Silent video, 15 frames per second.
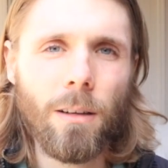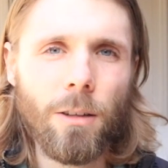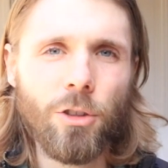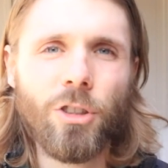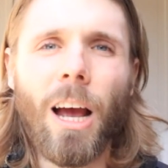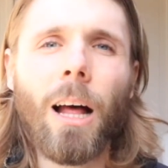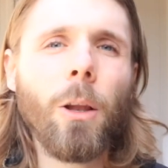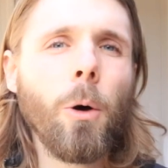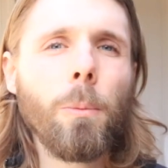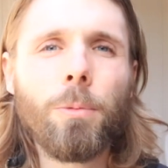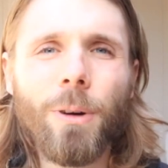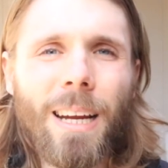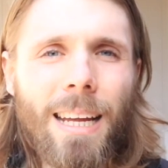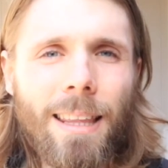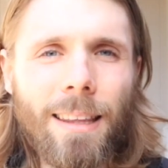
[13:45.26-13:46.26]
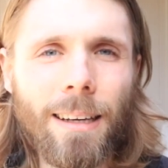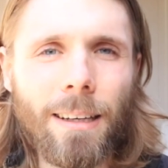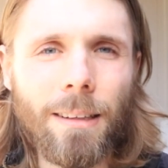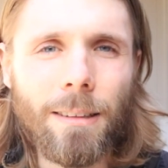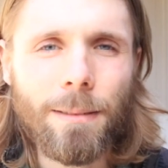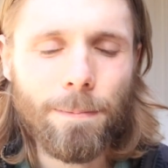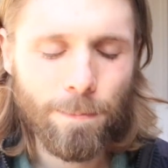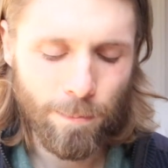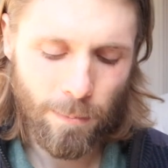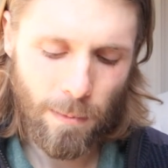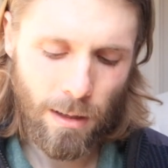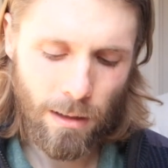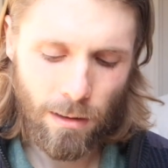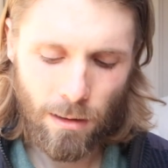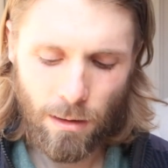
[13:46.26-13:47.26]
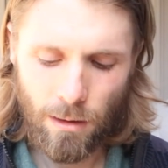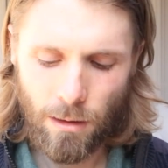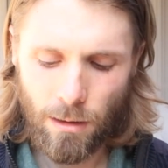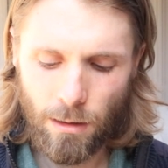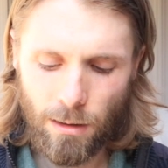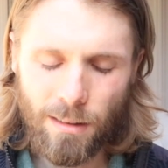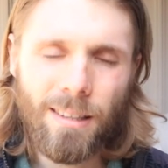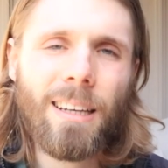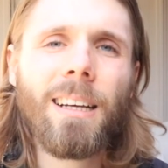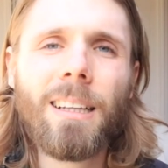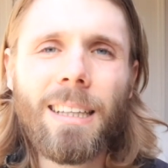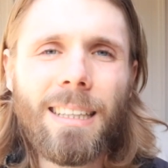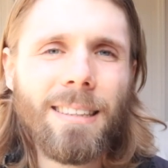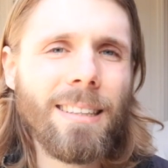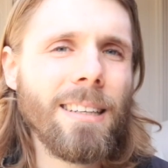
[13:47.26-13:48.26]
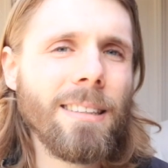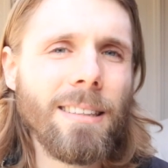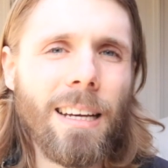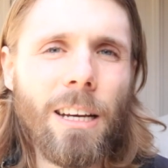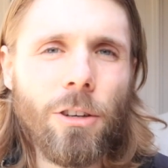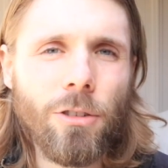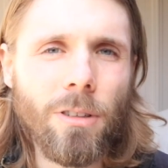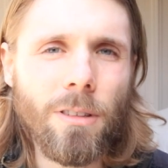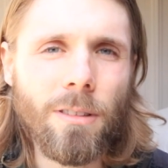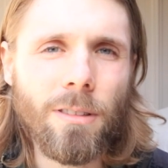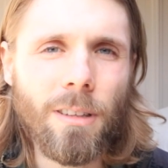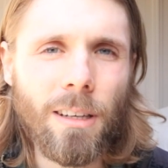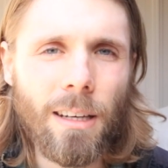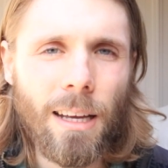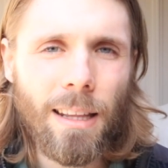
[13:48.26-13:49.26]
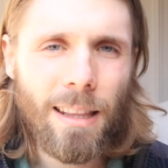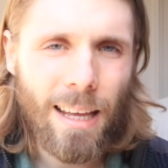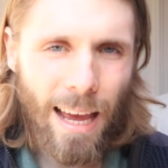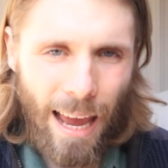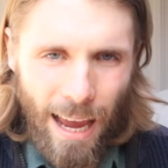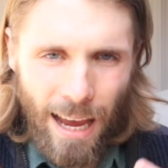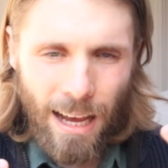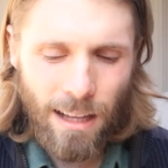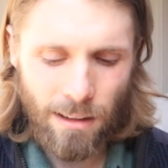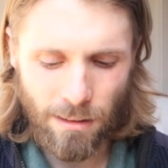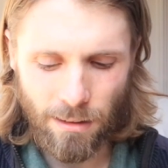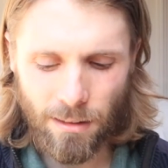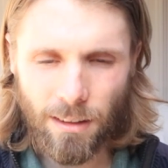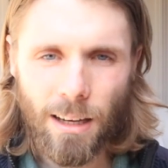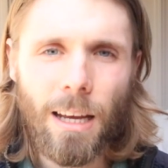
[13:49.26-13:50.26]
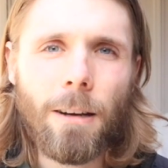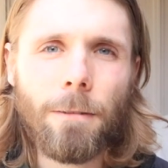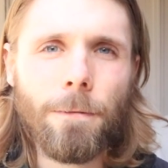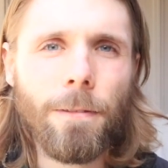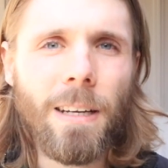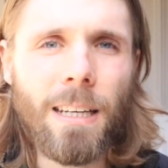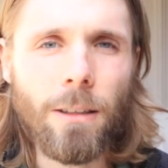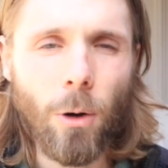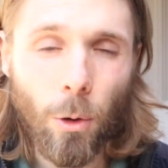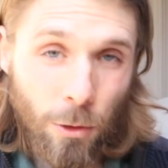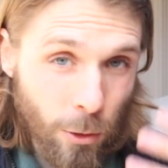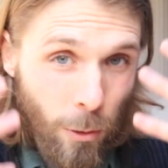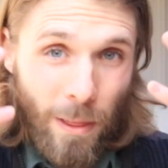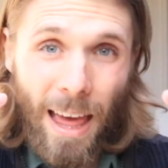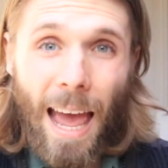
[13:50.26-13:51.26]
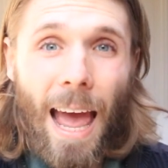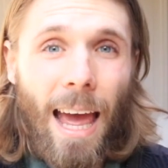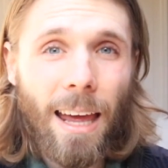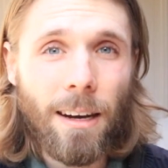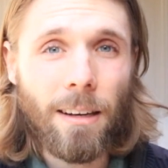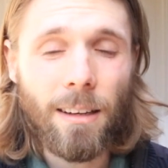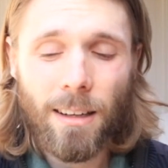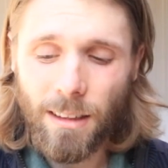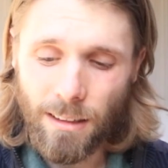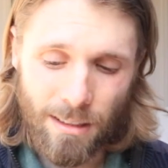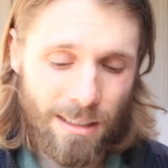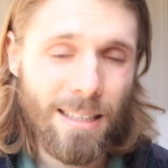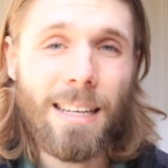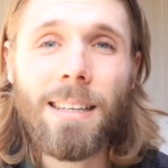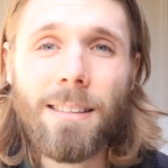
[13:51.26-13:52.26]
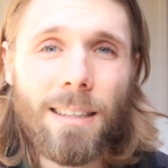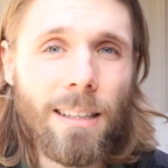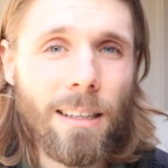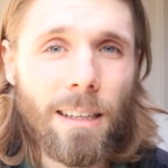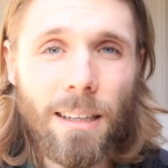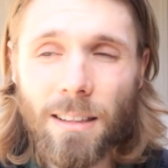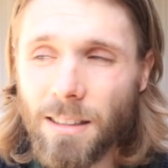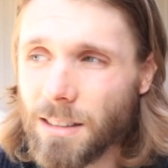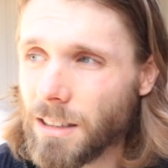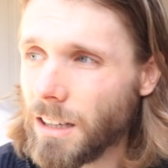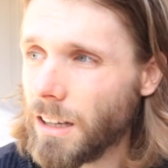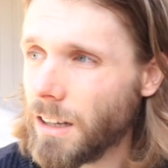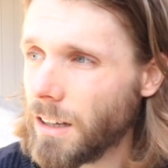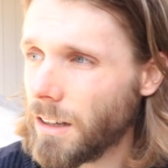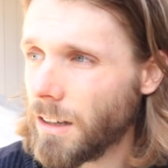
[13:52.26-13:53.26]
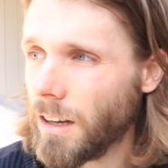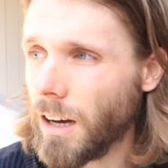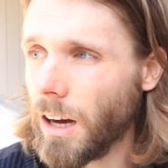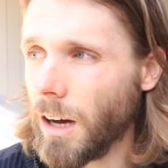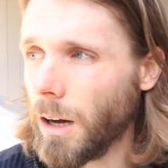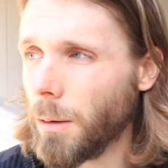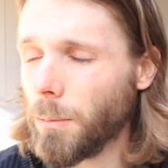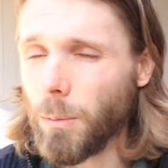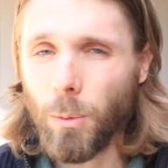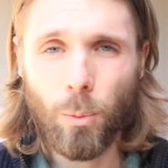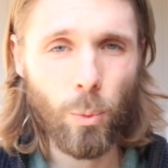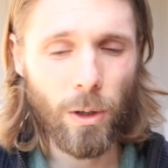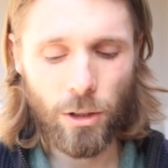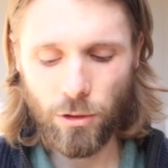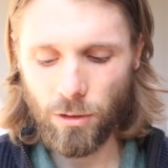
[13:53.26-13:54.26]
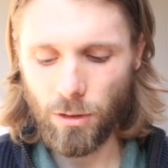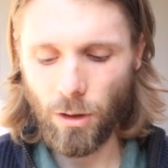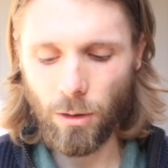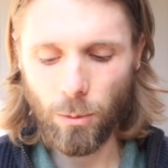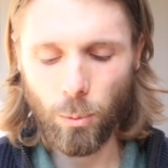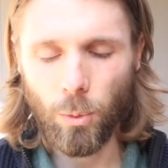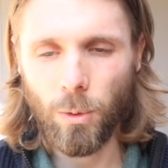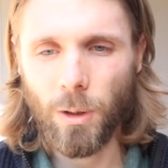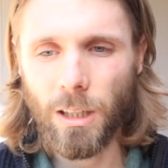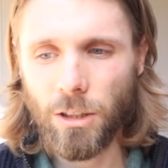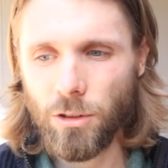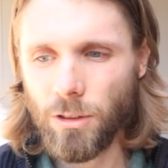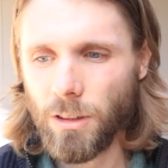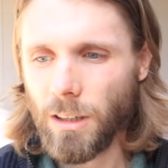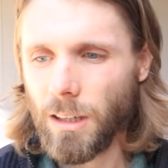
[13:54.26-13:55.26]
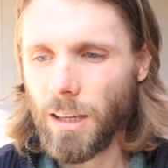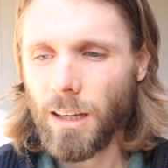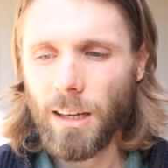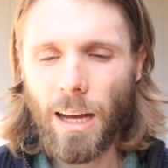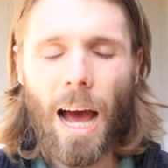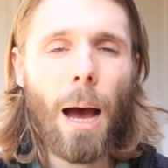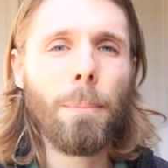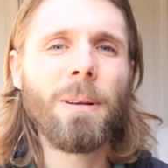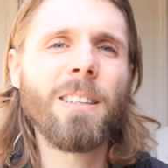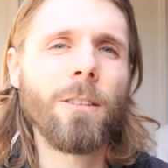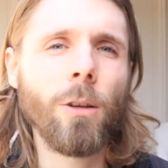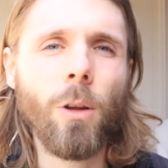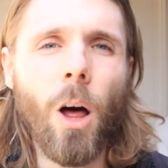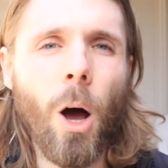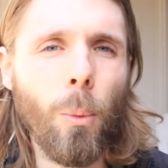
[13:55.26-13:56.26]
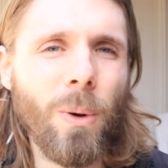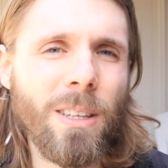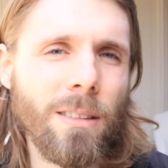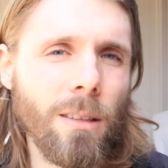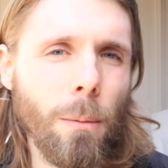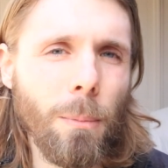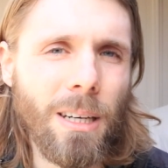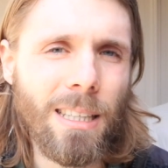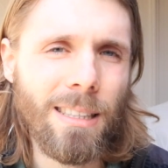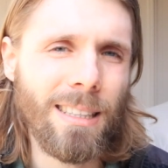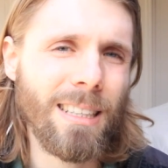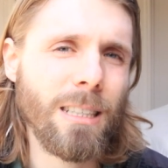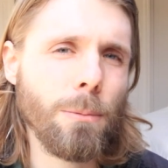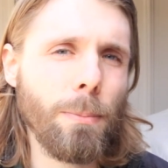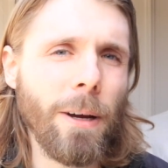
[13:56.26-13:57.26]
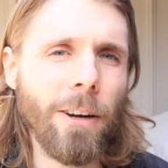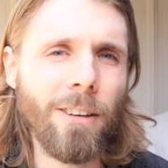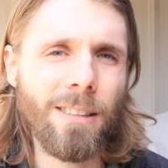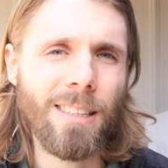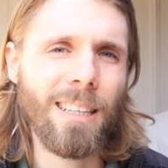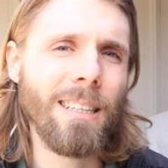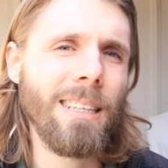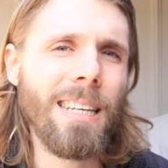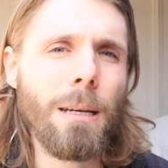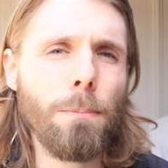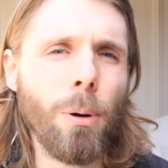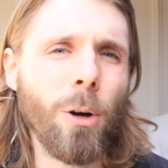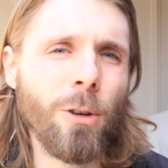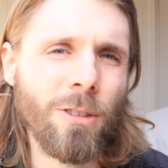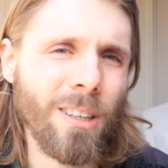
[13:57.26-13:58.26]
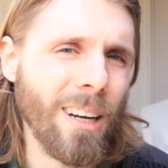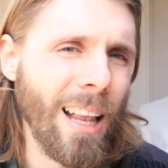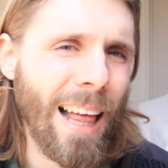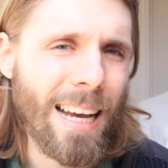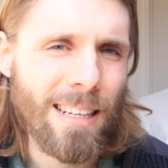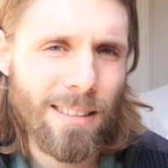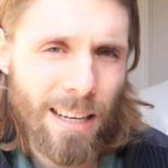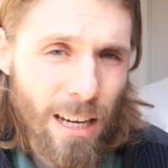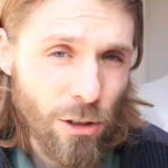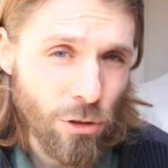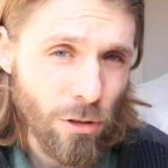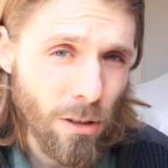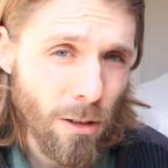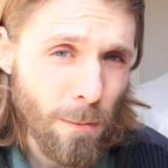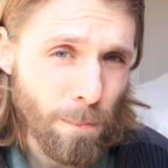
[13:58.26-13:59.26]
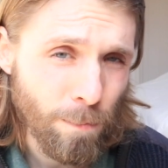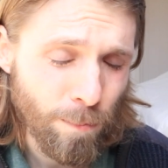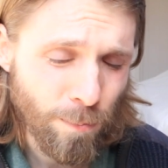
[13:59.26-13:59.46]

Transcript: shallow breathing, tingly sensations in the hands and feet, also the head, dizziness, um, which, which happens a lot when somebody's experiencing depersonalization.